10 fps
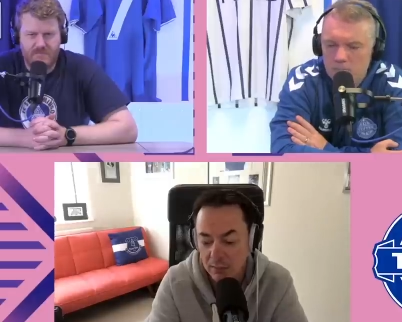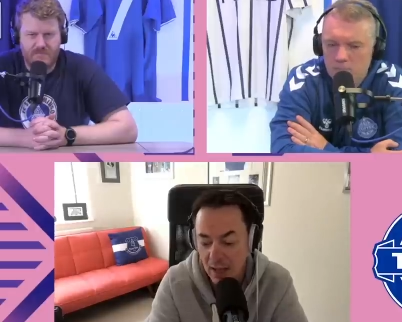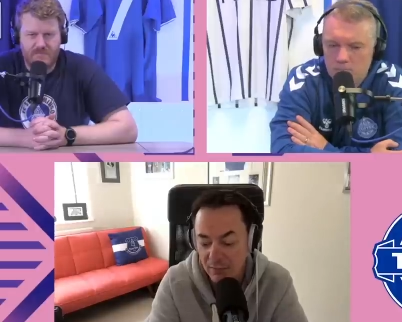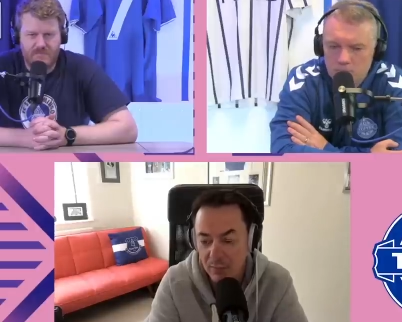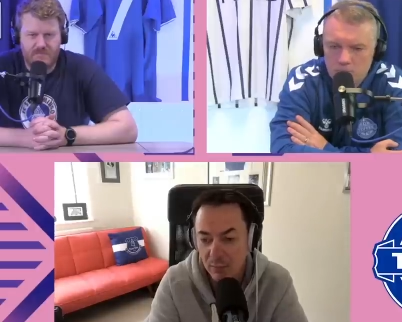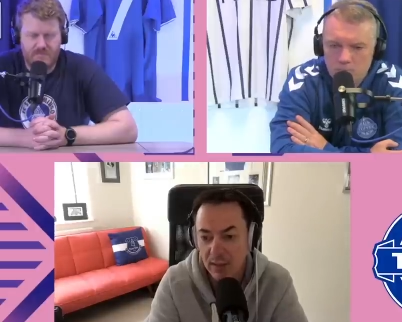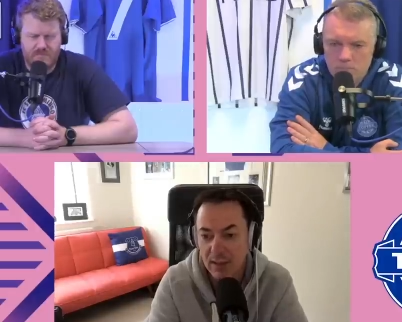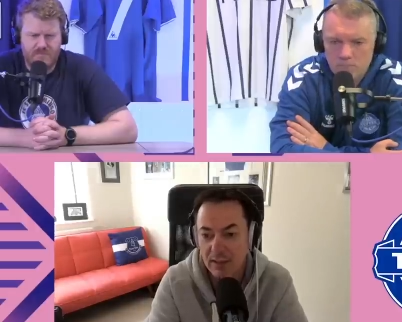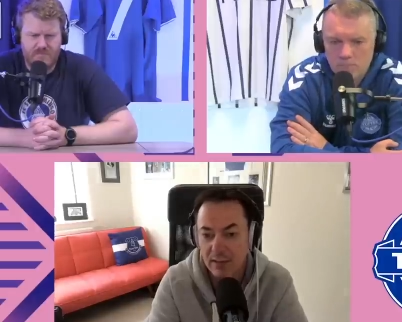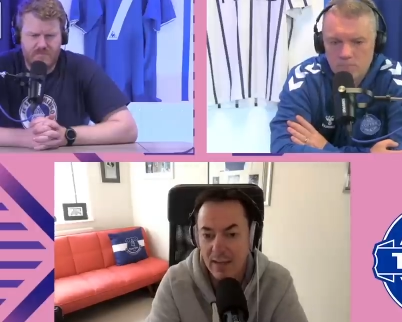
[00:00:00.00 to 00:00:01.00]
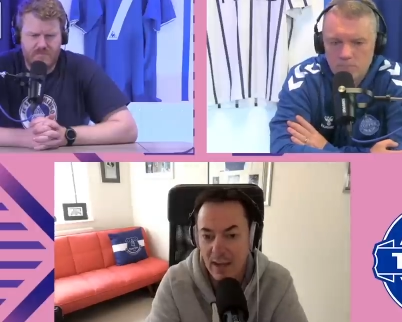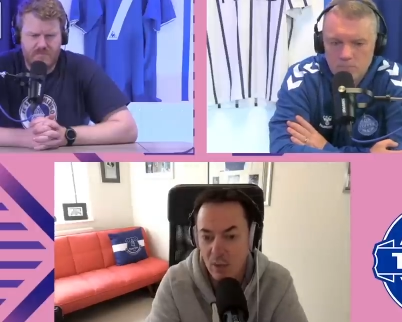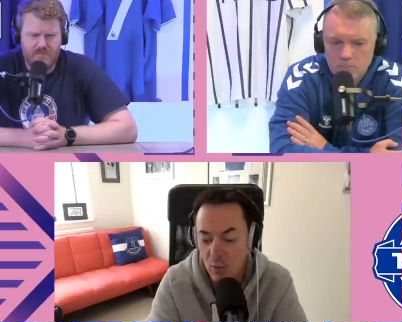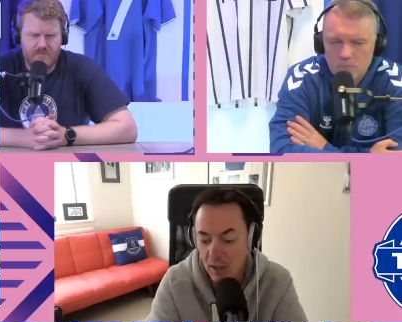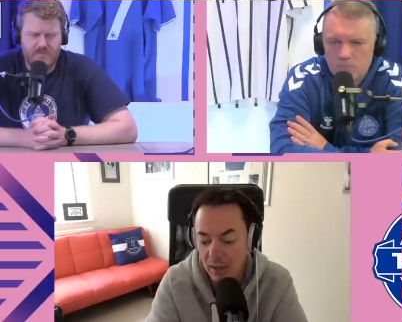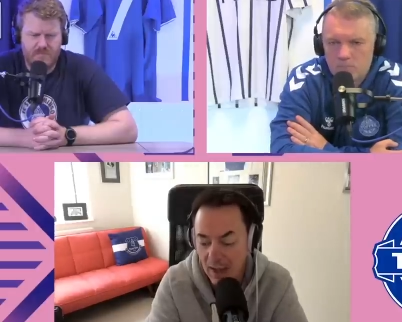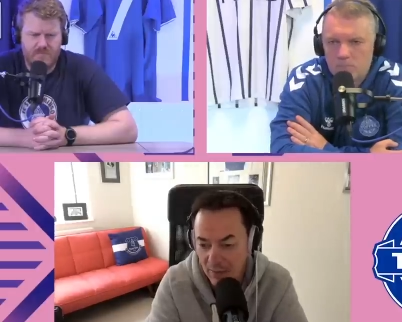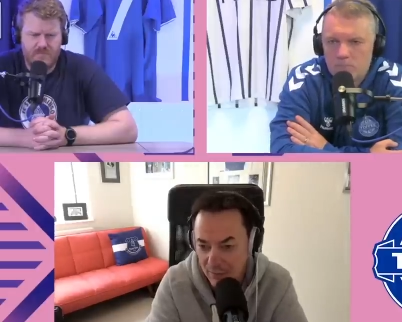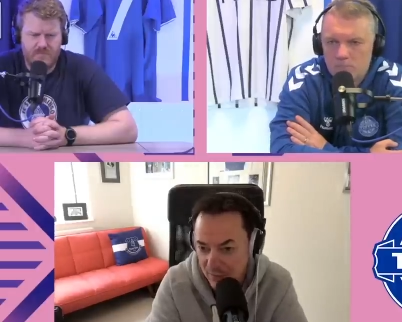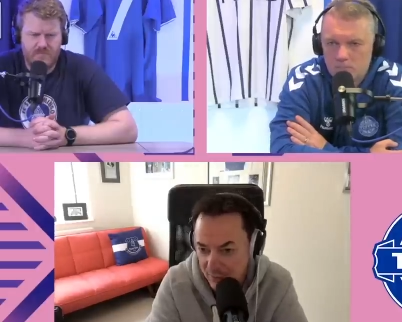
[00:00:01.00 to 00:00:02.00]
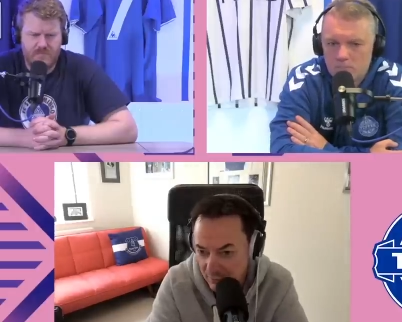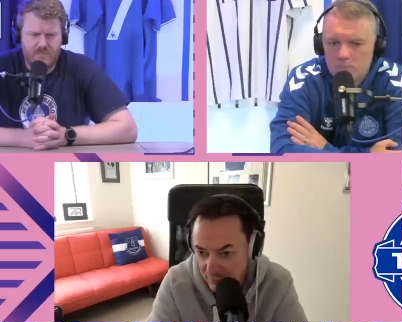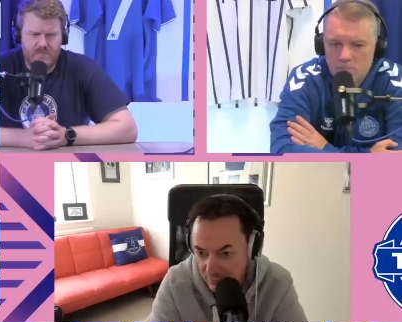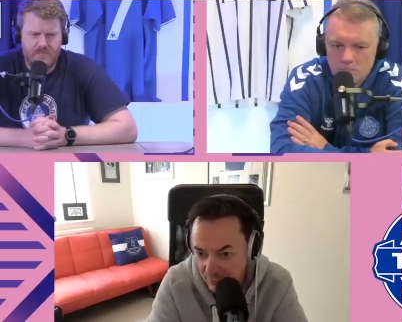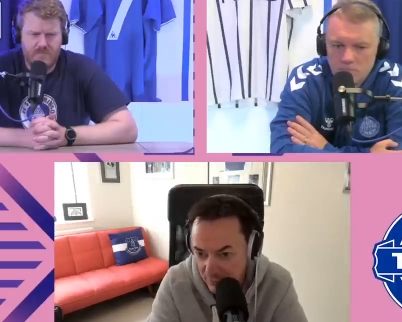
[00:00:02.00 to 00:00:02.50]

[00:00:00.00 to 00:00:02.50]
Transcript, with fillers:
Speaker 1: Everton played and how well Everton